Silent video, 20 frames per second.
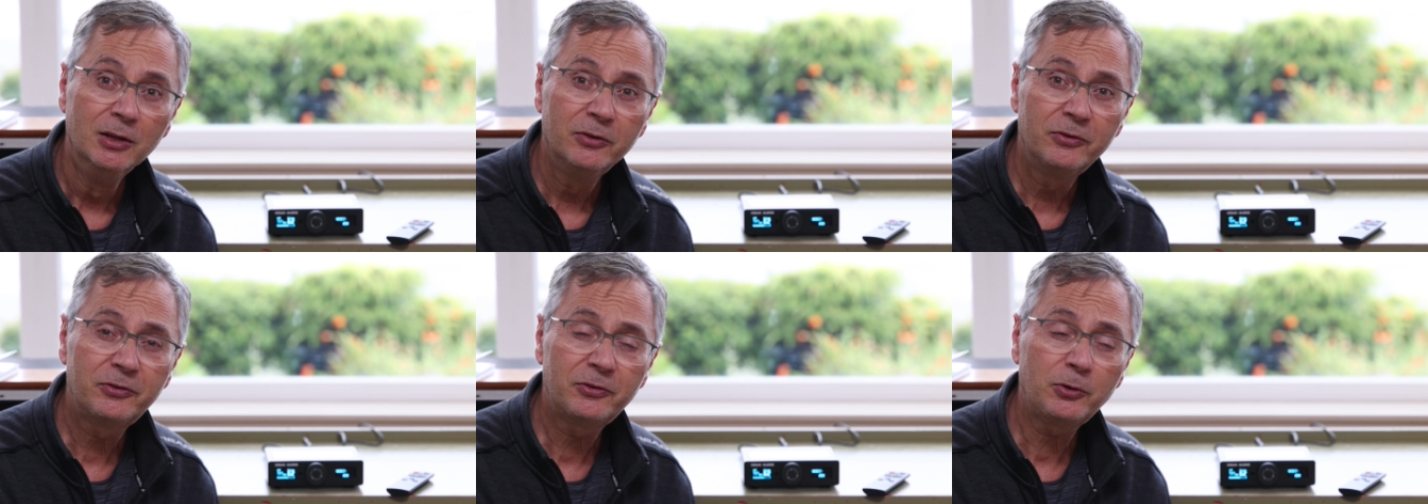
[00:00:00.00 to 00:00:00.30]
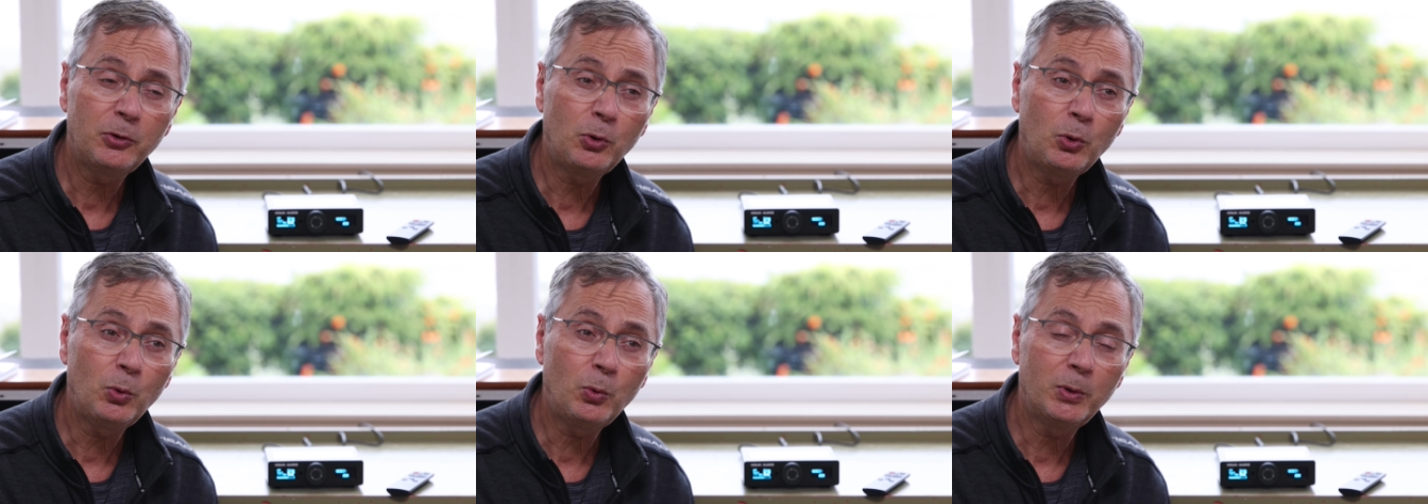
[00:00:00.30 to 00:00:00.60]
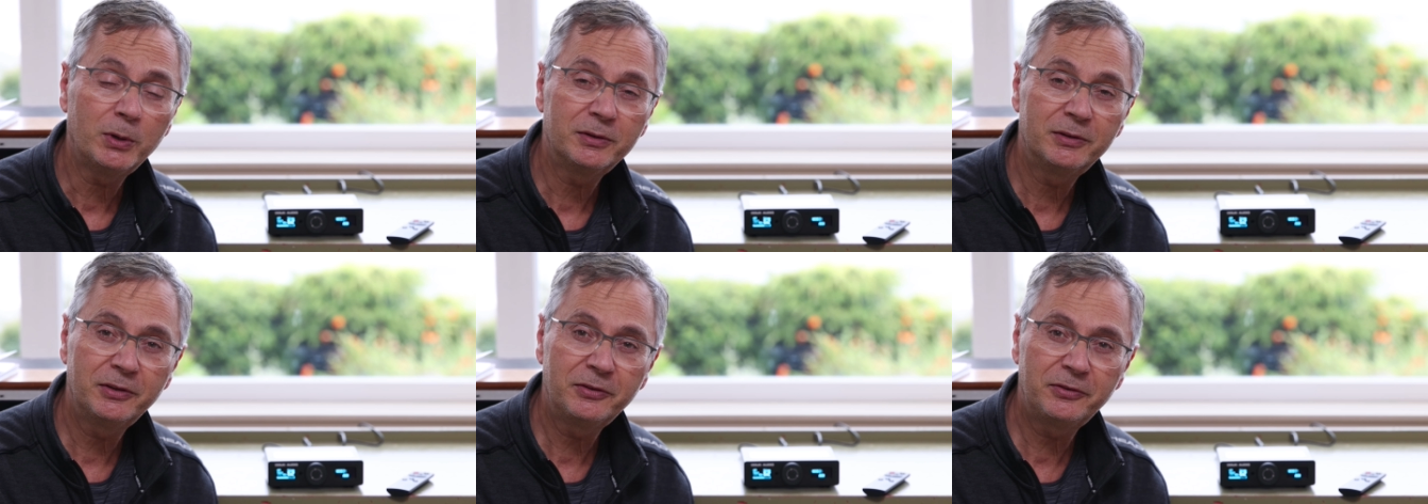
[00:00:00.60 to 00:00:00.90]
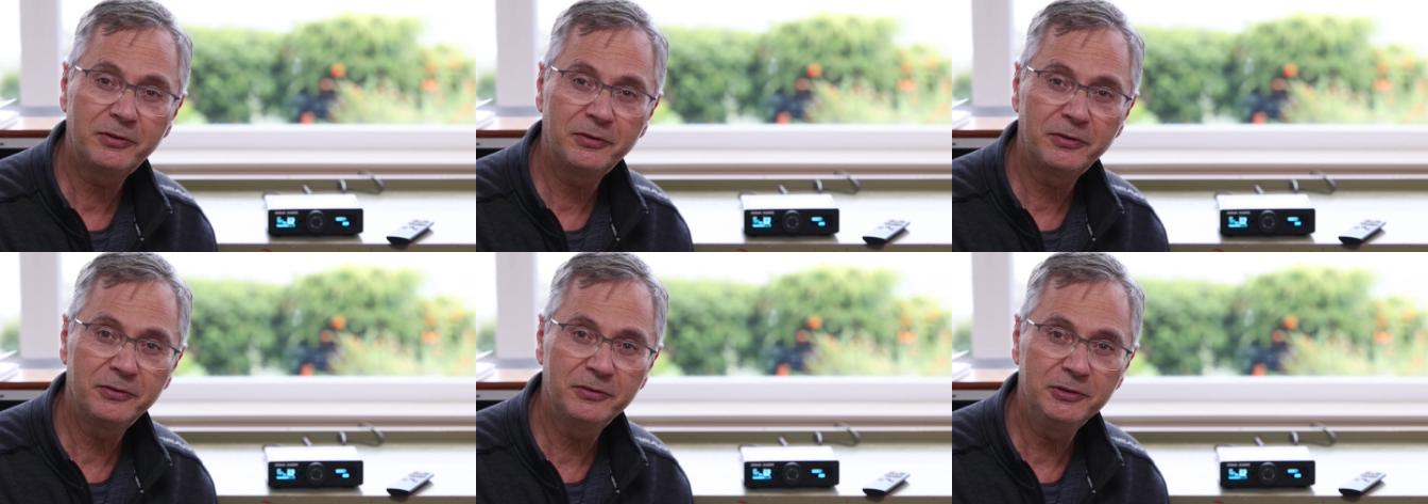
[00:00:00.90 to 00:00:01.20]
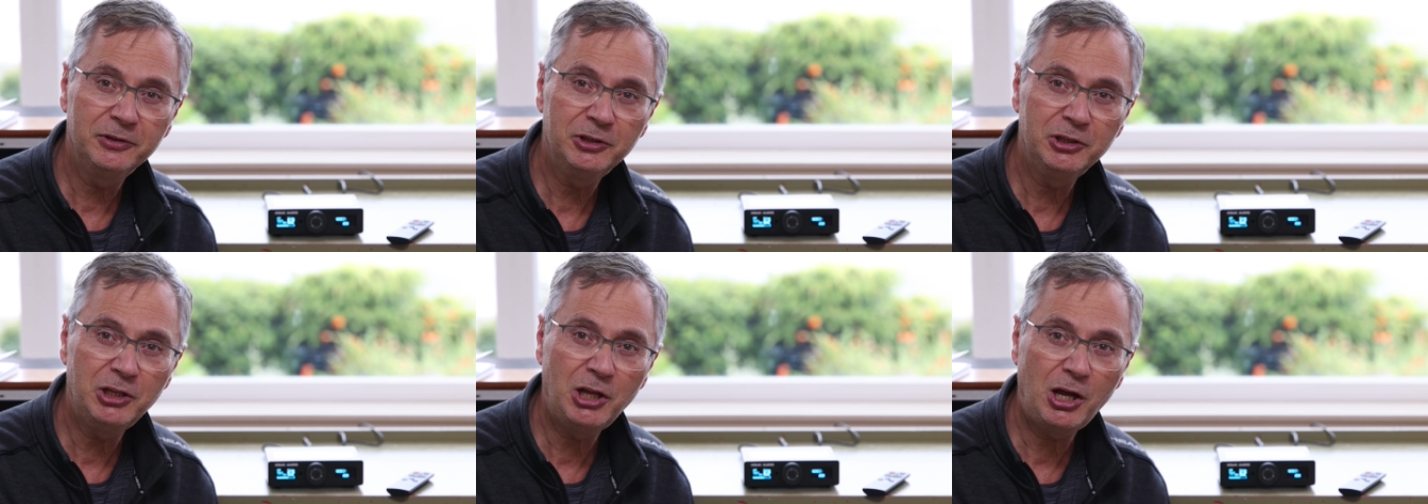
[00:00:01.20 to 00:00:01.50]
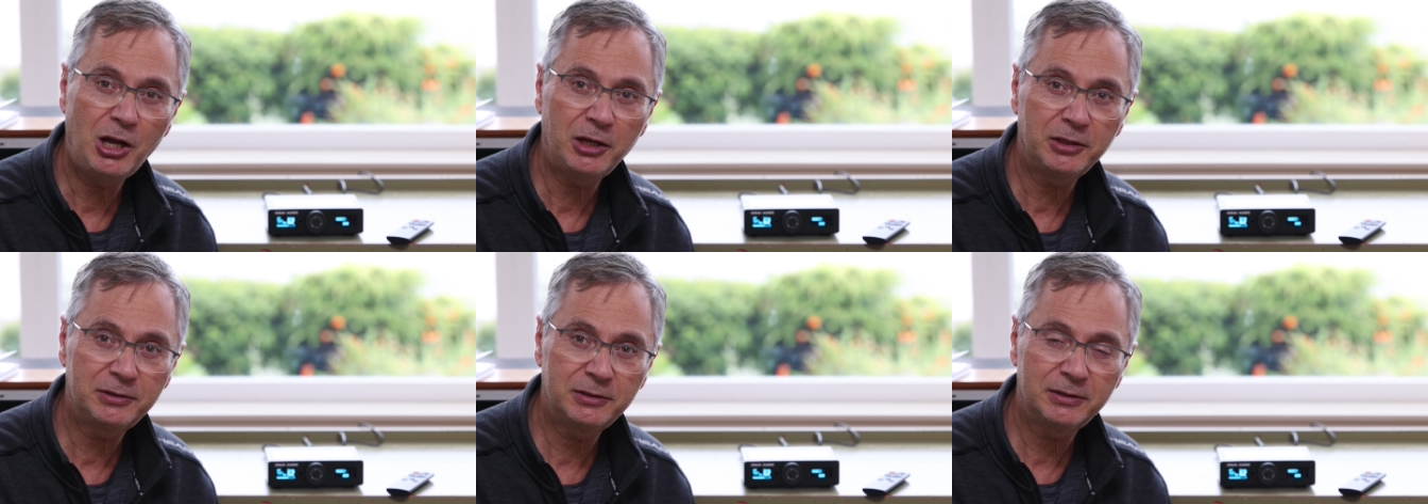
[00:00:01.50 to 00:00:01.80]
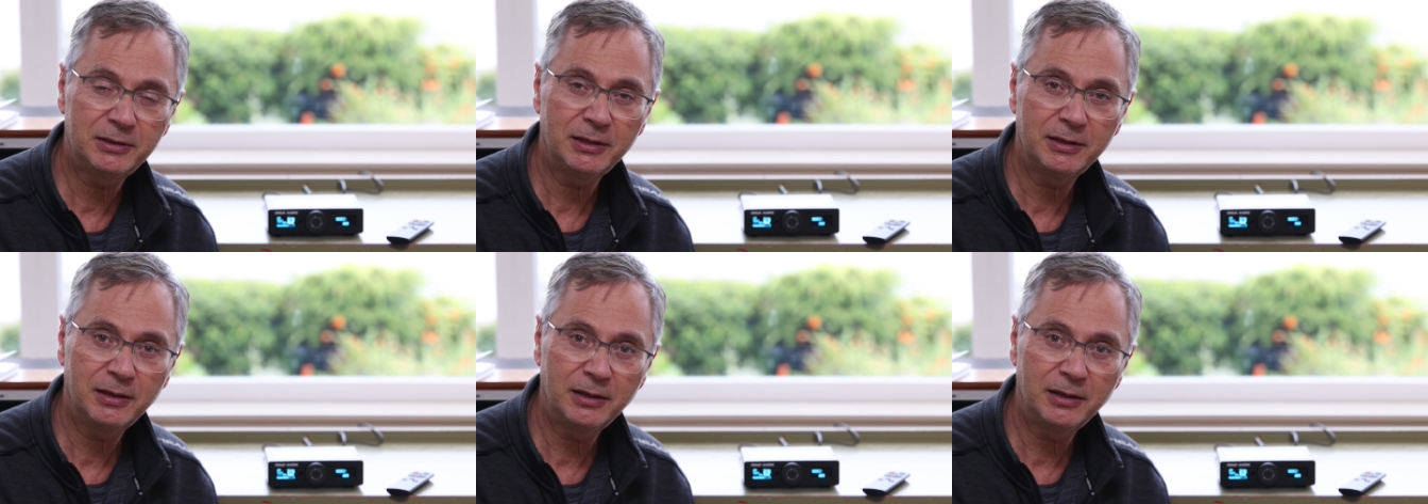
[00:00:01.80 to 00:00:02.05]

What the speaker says: So this is not